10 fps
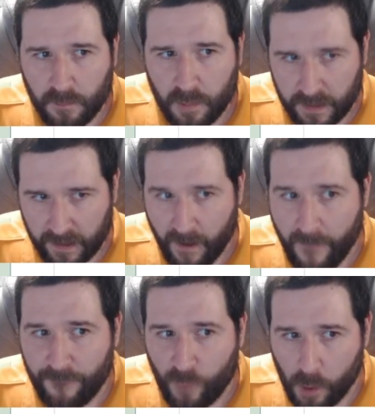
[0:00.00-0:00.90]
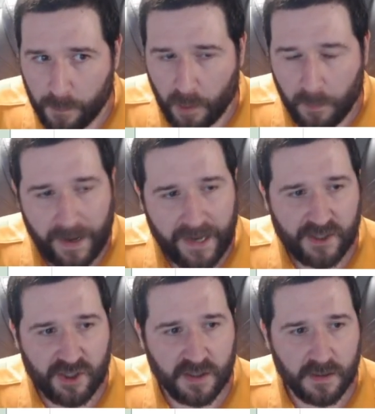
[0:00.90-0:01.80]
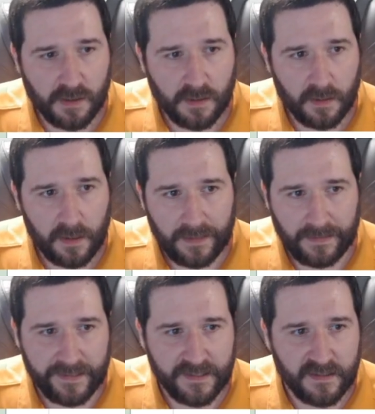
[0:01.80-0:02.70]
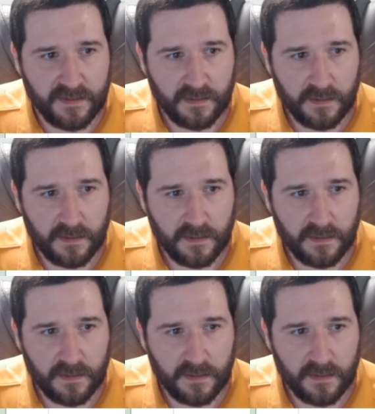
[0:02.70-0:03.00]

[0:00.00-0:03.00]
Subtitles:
putting 4 per page, at least,